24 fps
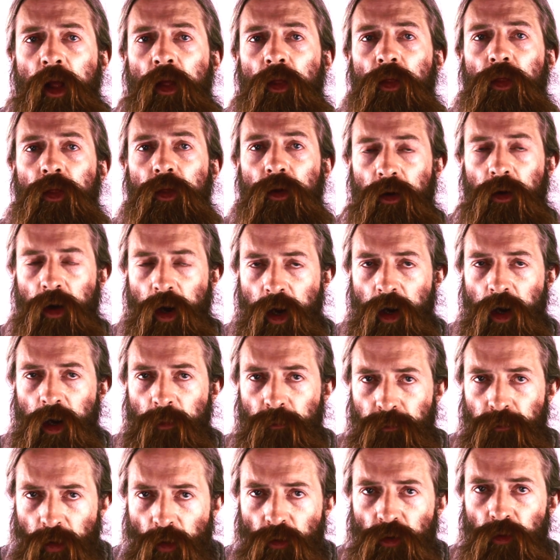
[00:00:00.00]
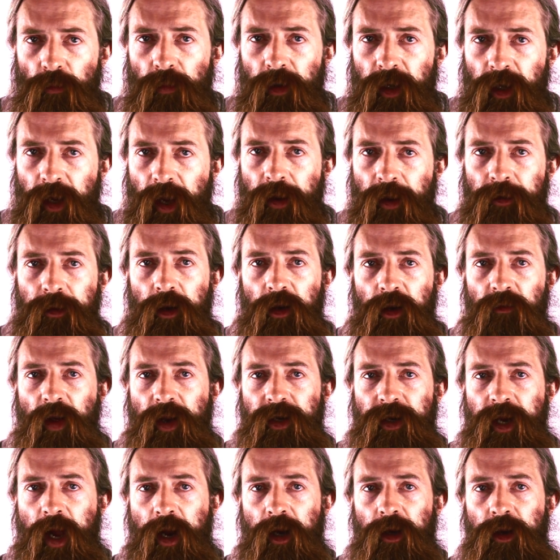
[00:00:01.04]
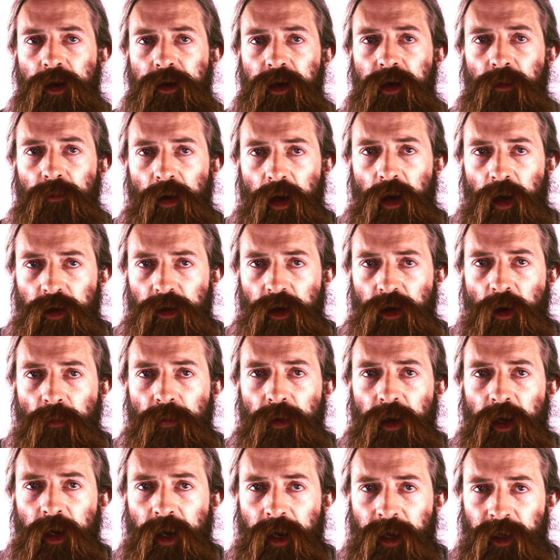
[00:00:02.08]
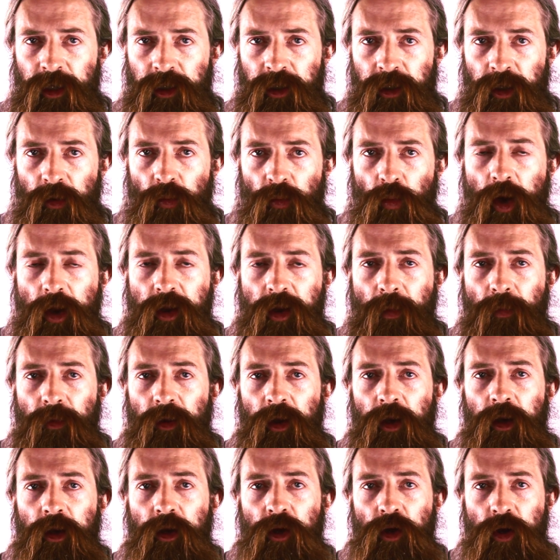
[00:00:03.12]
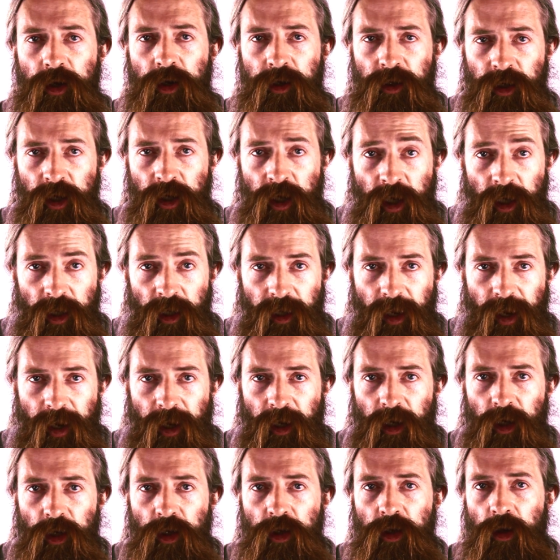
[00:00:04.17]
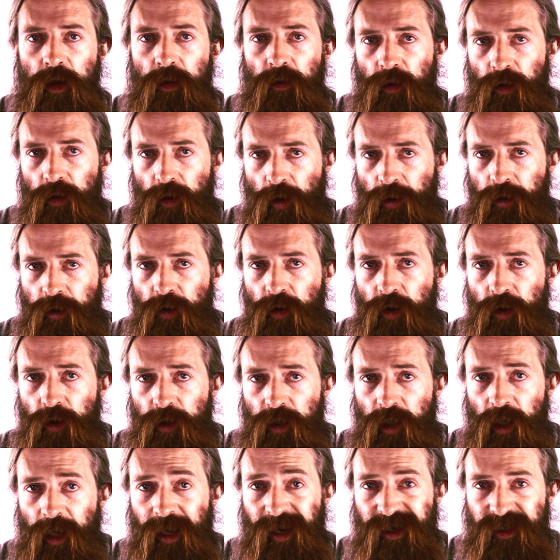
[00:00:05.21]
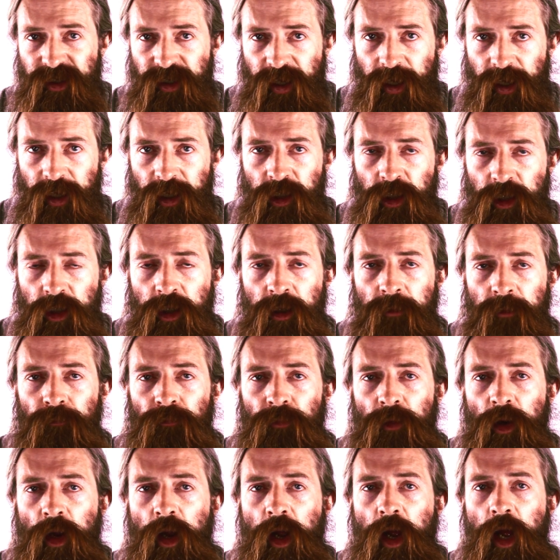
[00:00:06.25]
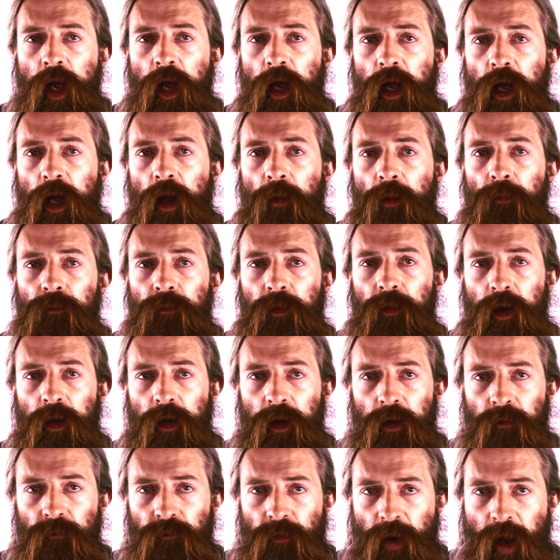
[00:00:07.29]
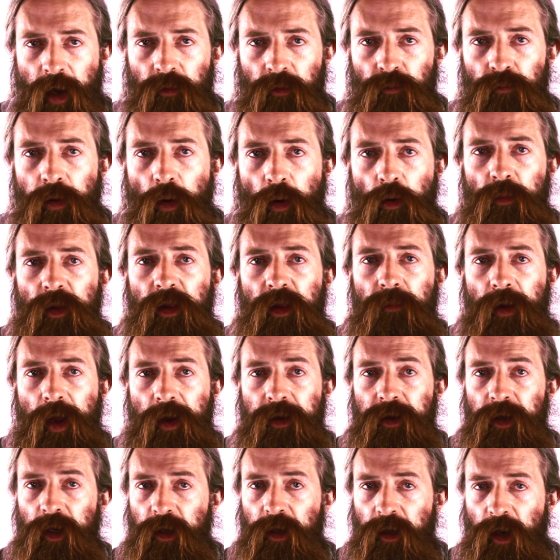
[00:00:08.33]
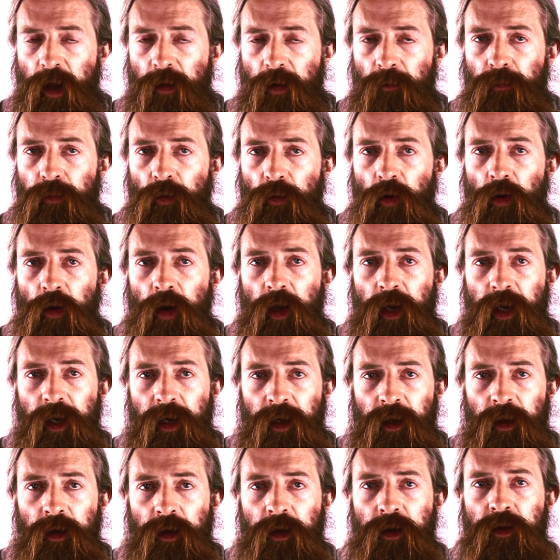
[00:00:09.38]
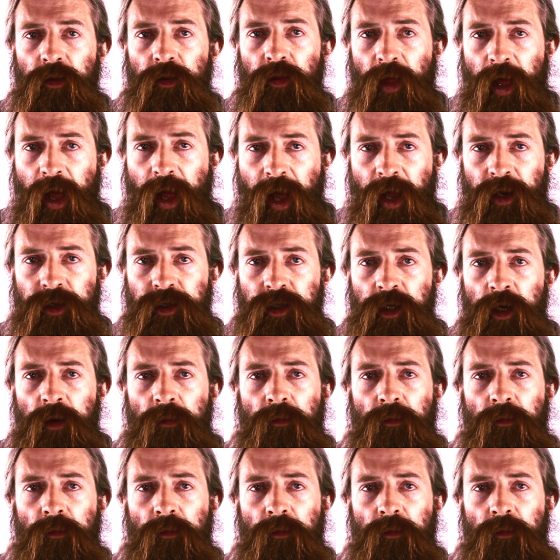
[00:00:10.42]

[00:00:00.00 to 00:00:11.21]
There are probably cases of antagonistic pleiotropy in aging where something is good at an early age and not so good at a late age. Um, in fact, probably the best example is that